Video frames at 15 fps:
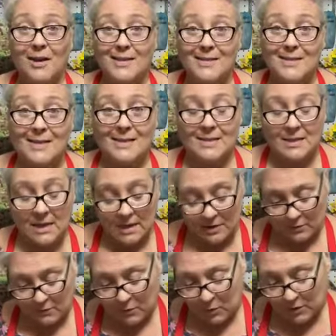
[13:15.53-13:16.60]
August 16th
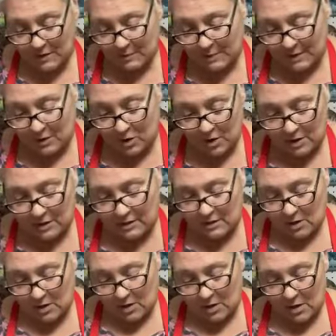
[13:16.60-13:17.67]
in Fort Smith,
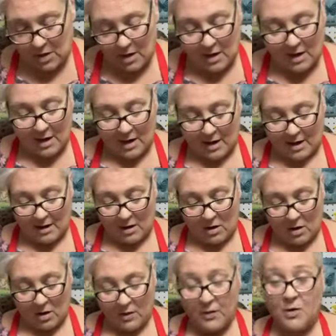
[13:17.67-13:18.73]
Arkansas. And
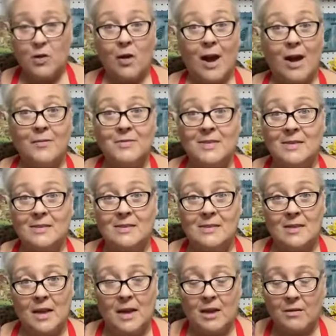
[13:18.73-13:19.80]
all the crafting
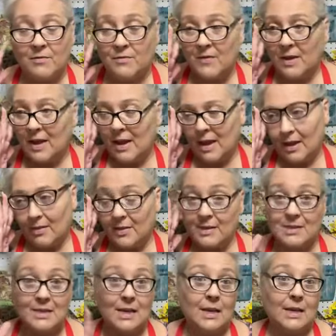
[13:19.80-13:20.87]
stuff and the
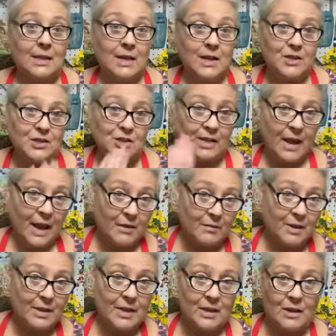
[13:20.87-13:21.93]
tea luncheon,
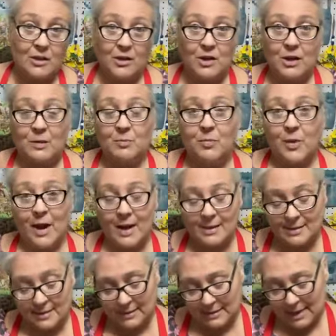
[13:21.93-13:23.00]
everything included,
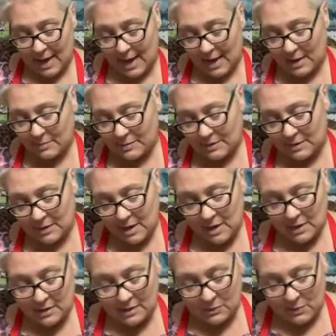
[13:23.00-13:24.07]
prizes, games,
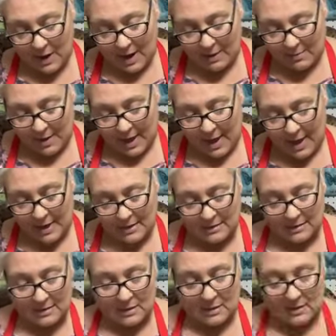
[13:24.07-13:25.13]
swag
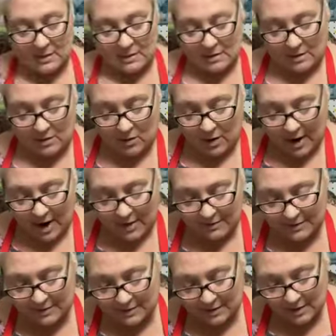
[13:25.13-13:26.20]
bags, the
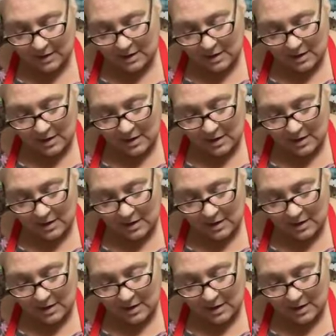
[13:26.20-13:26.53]
crafts,